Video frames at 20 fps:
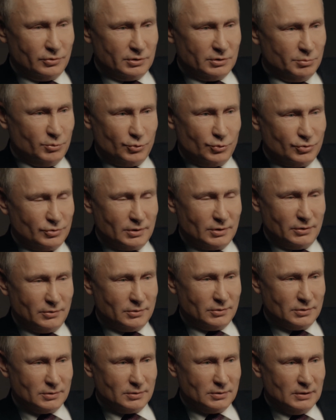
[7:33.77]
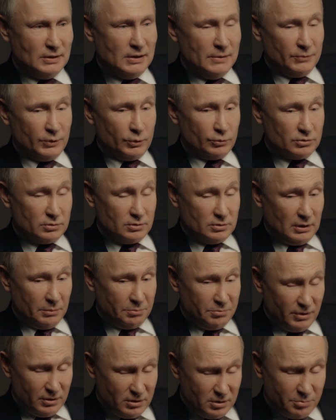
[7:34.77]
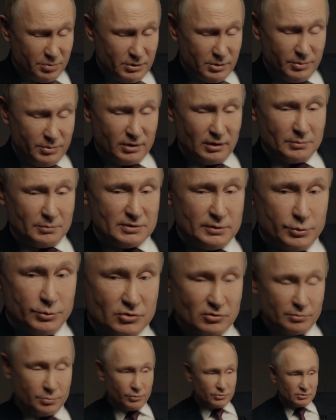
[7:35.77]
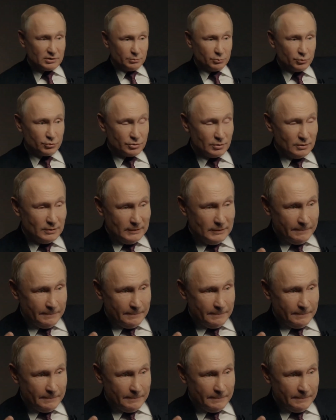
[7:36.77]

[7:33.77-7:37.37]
in such priority fields. There are several of them,